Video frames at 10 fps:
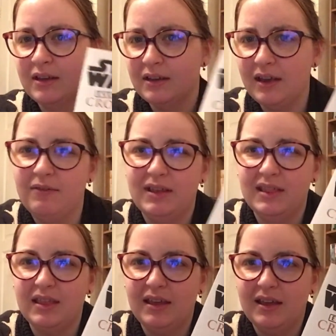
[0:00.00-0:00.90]
given
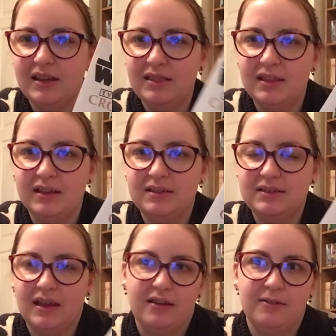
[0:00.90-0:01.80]
this
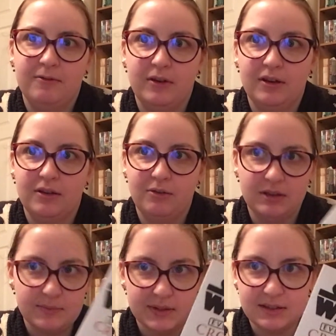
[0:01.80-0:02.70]
set for
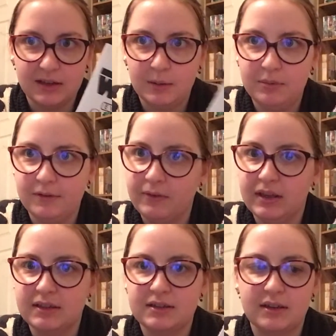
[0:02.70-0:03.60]
Christmas a couple of
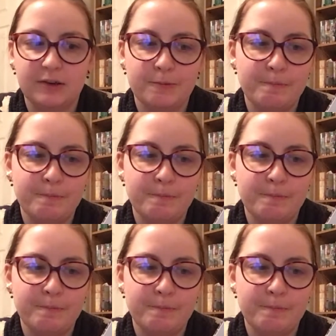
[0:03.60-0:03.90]
years ago,